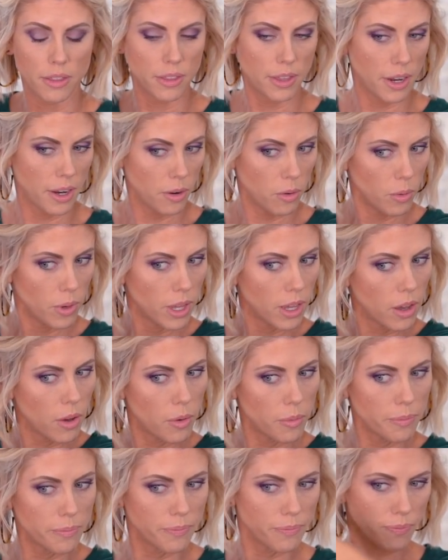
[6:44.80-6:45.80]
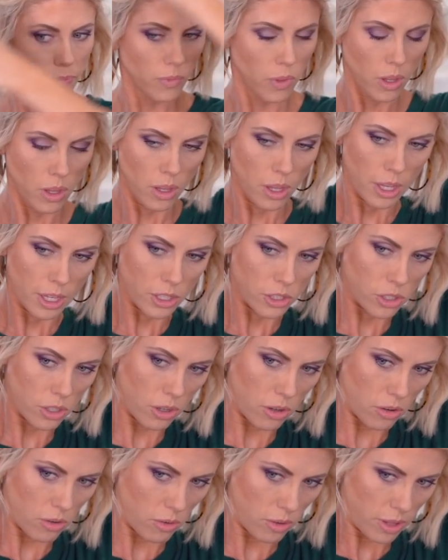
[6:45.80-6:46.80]
There we go.
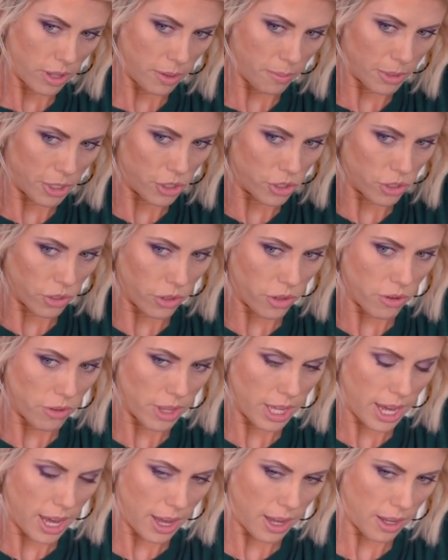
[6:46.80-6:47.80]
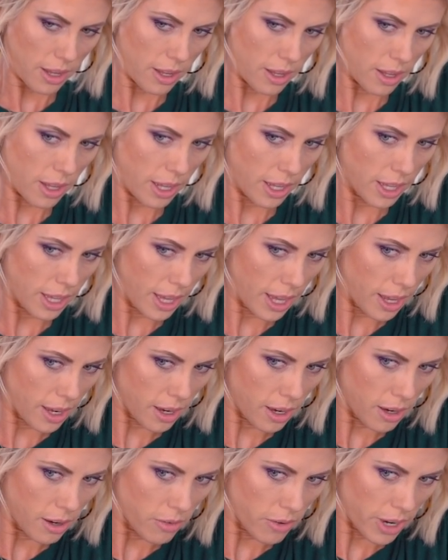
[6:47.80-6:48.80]
So let me show you that
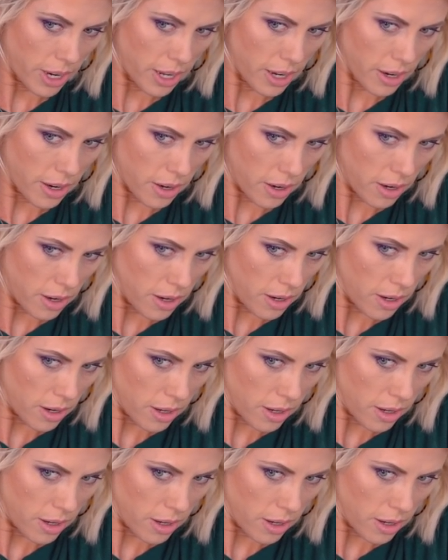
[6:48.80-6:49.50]
again right here.